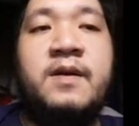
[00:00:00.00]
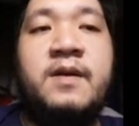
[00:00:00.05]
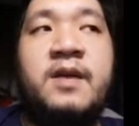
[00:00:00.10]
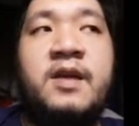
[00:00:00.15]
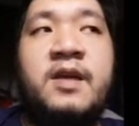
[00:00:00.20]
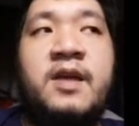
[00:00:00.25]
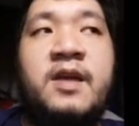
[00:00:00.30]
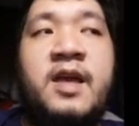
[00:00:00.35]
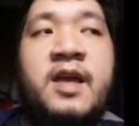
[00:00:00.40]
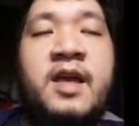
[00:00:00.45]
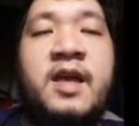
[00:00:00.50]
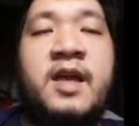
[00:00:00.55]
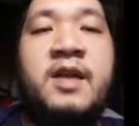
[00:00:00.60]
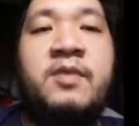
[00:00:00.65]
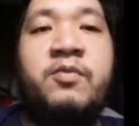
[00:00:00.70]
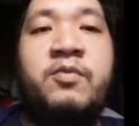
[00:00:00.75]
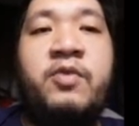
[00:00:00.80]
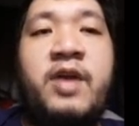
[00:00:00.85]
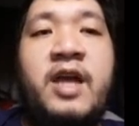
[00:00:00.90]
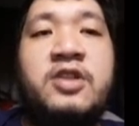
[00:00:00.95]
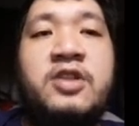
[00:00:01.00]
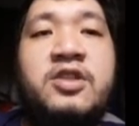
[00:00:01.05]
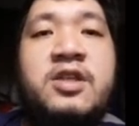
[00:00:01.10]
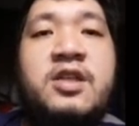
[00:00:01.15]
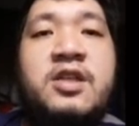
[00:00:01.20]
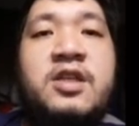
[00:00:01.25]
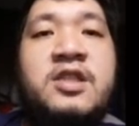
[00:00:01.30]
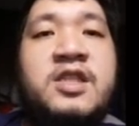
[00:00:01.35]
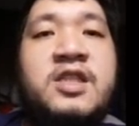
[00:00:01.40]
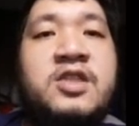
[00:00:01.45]
And we're actually
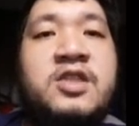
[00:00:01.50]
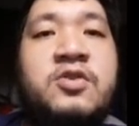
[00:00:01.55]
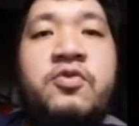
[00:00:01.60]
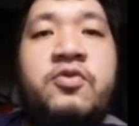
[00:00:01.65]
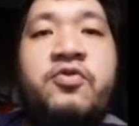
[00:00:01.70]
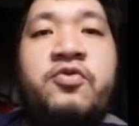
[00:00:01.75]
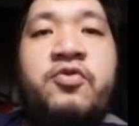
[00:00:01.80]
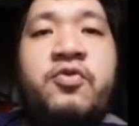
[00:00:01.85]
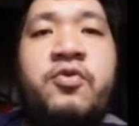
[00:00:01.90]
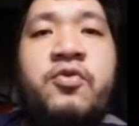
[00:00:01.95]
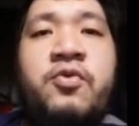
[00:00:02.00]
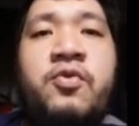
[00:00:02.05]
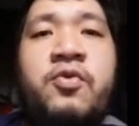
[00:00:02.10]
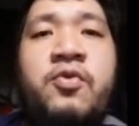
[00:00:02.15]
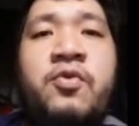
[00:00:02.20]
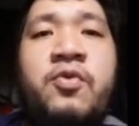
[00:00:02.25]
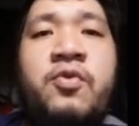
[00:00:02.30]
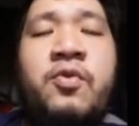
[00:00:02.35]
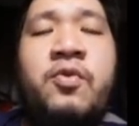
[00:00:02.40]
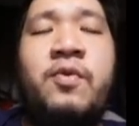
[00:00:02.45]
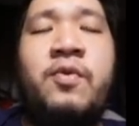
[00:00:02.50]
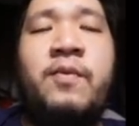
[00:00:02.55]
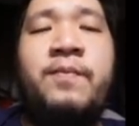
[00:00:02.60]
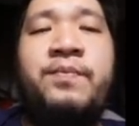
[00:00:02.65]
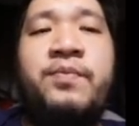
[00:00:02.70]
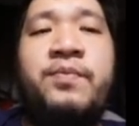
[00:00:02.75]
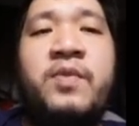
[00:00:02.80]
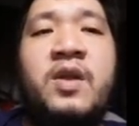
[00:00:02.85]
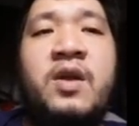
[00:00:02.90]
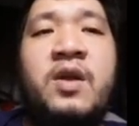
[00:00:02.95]
gonna just go through
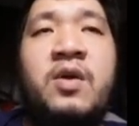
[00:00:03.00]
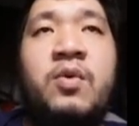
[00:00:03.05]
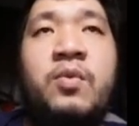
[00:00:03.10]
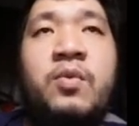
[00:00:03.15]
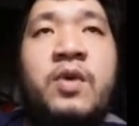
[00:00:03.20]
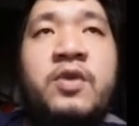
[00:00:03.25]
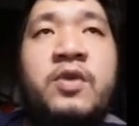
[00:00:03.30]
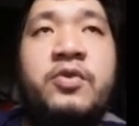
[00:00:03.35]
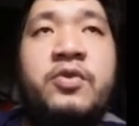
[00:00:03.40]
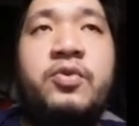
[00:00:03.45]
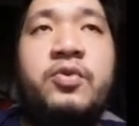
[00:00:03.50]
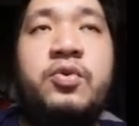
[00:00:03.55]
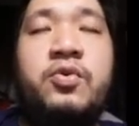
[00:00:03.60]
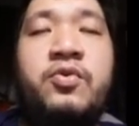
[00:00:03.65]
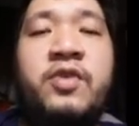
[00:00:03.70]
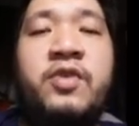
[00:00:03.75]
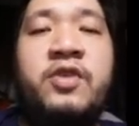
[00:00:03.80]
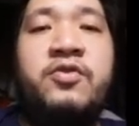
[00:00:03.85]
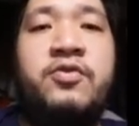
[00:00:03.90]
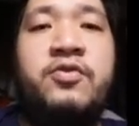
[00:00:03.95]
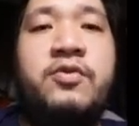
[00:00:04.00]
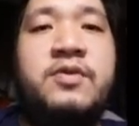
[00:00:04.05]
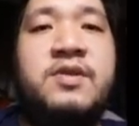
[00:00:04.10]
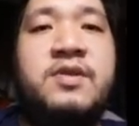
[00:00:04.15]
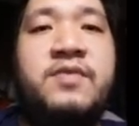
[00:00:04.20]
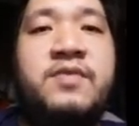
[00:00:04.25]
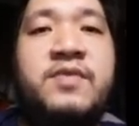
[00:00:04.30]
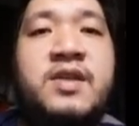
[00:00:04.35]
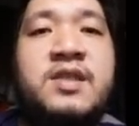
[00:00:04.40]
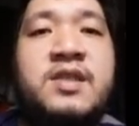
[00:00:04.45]
1 or 2 run-throughs of this.